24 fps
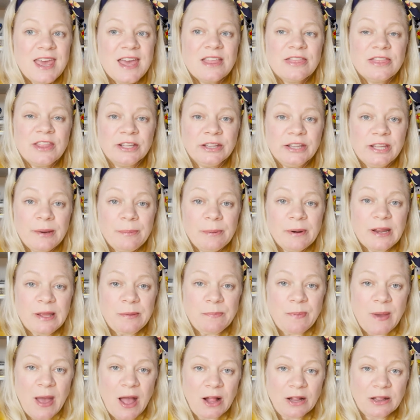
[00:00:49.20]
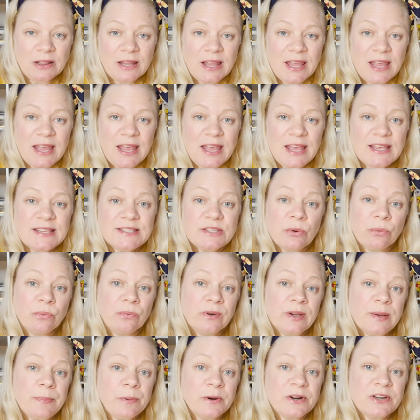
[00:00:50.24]
The Liberty Bell is a
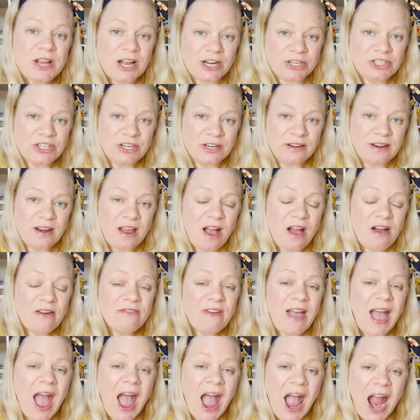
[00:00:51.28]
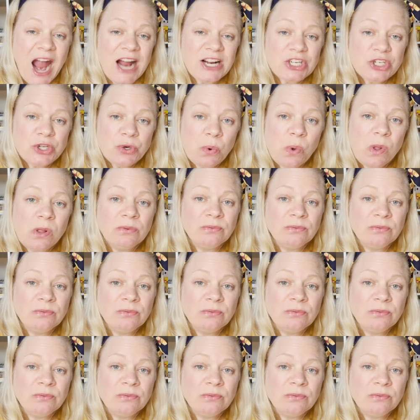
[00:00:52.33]
reproduction of actual